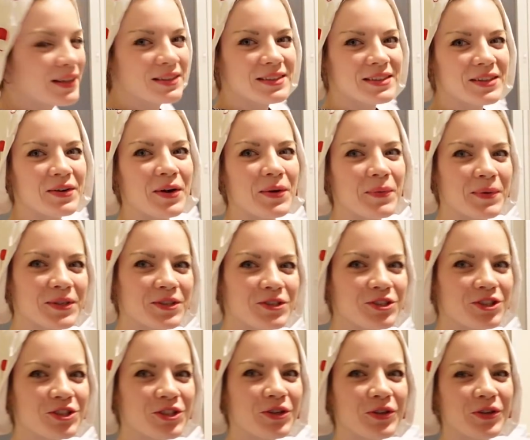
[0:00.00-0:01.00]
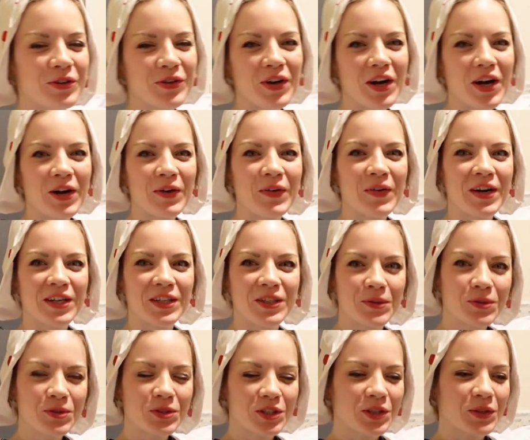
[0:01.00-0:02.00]
So I want to show you how I
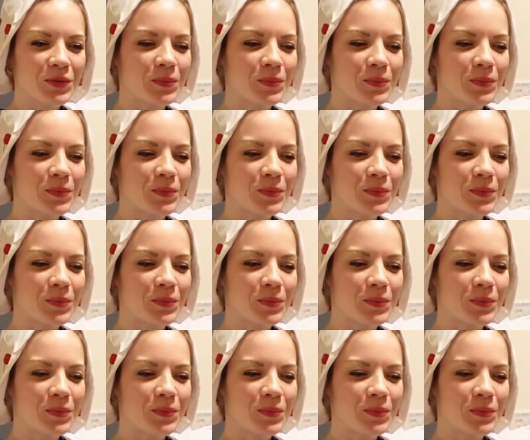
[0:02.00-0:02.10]
usually